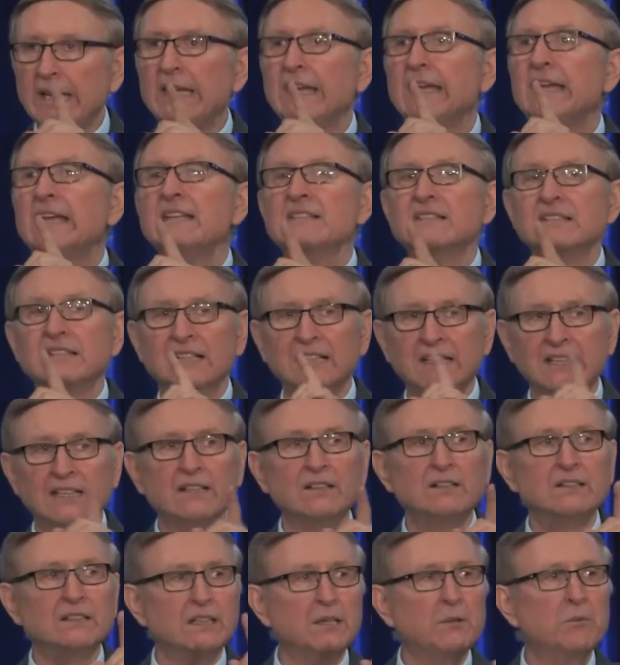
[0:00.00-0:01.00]
is the
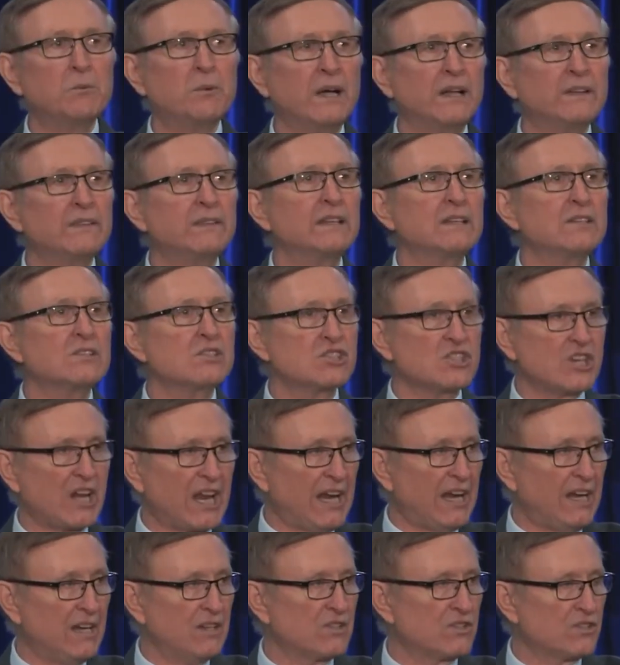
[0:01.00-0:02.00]
guilty one that
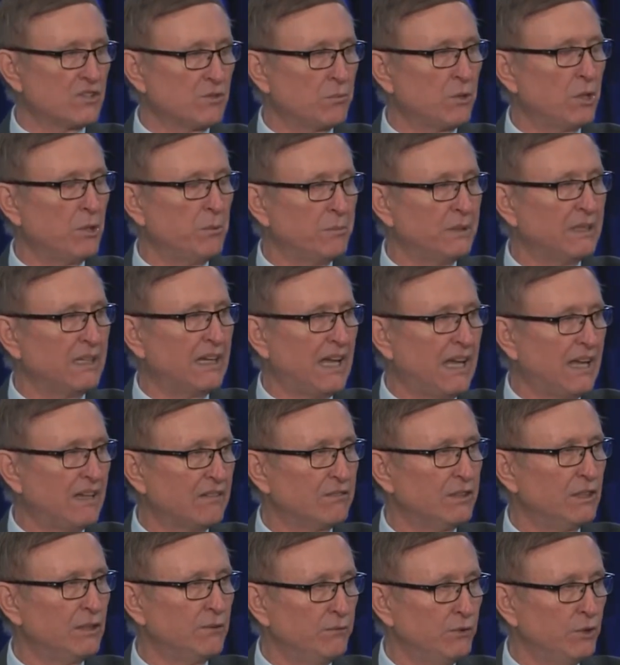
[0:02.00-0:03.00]
changed the Roman
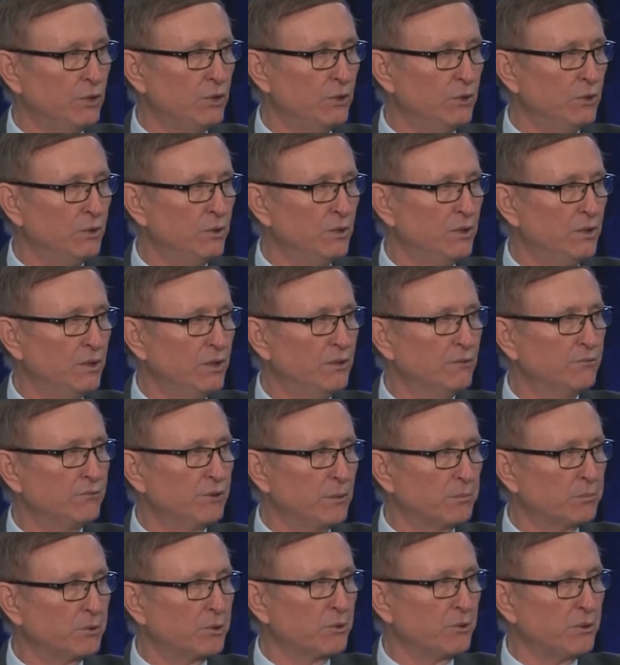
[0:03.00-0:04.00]
Catholic view
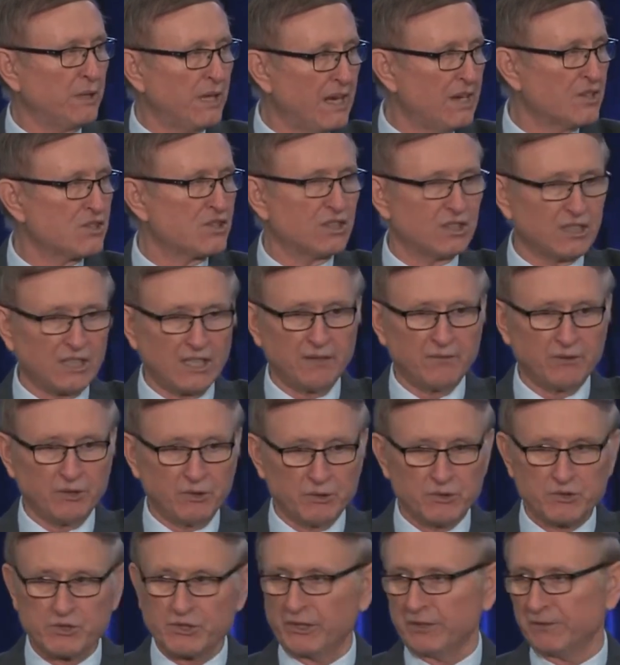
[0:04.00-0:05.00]
from creation to
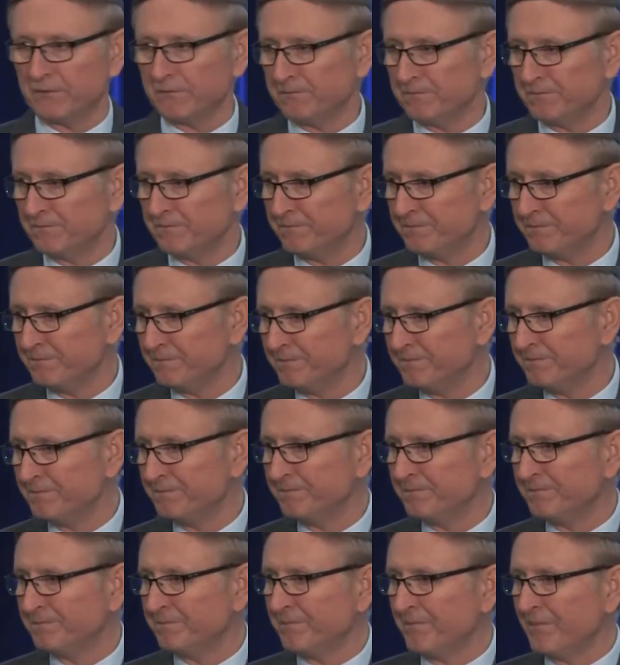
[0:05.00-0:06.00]
evolution.
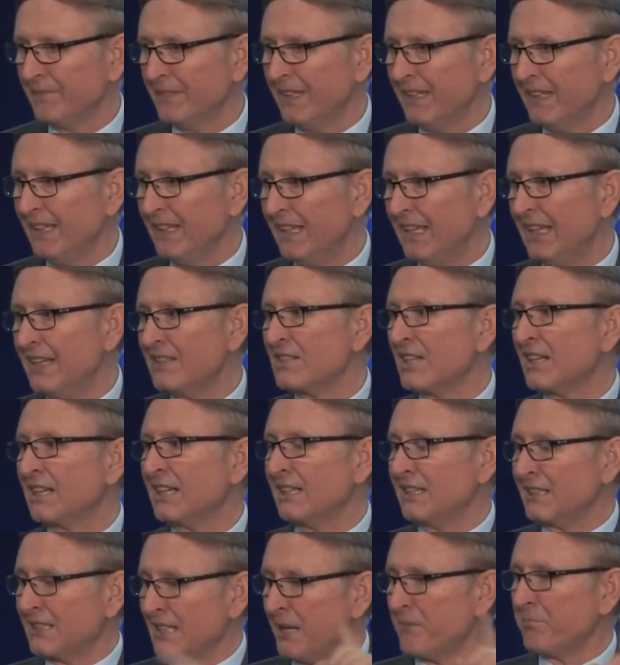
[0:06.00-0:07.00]
He's a
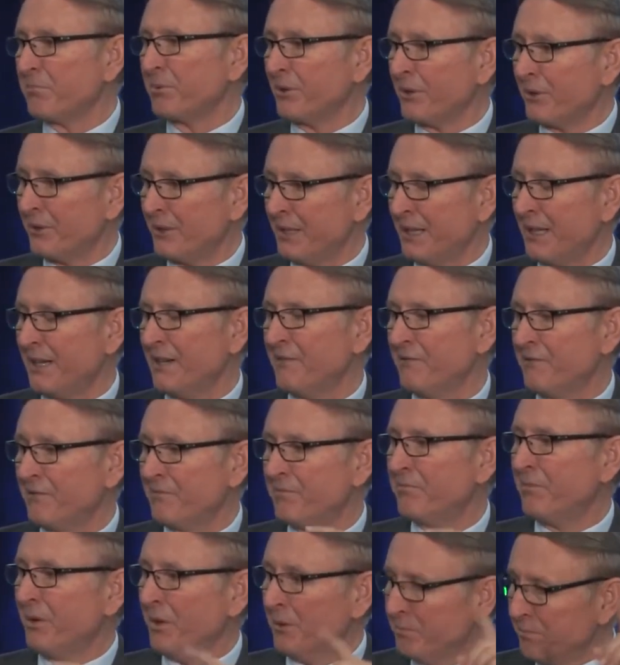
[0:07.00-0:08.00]
contemporary of
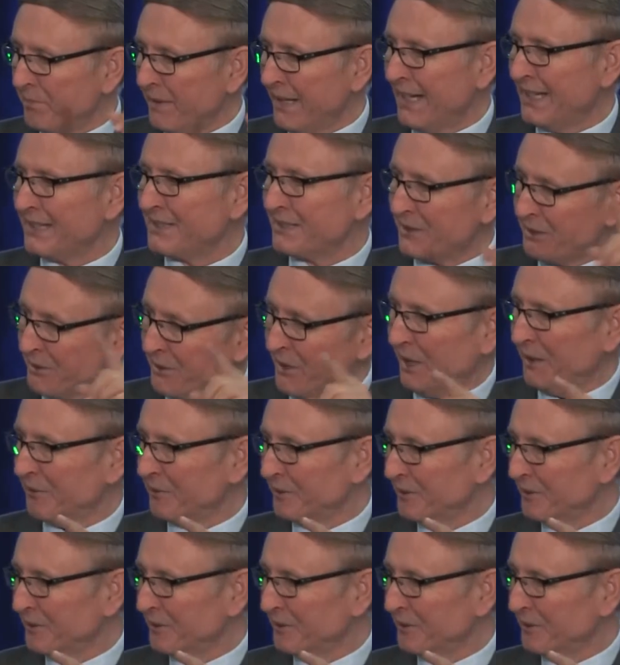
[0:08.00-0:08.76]
Pope Pius XII.